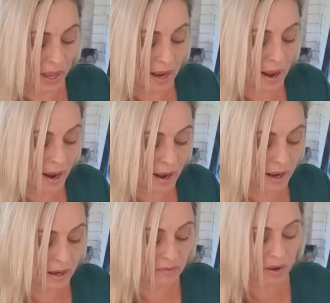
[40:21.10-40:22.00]

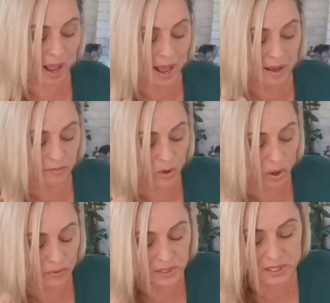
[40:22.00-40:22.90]
have
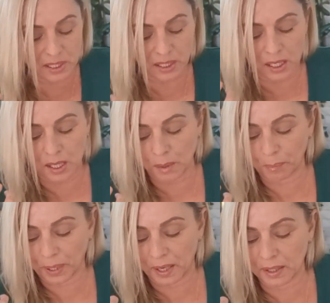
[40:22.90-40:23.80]
got this King
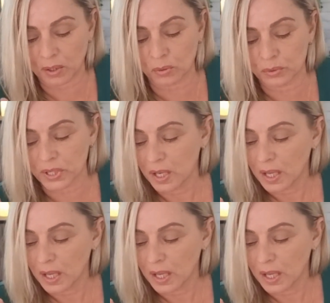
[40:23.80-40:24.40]
of Pentacles.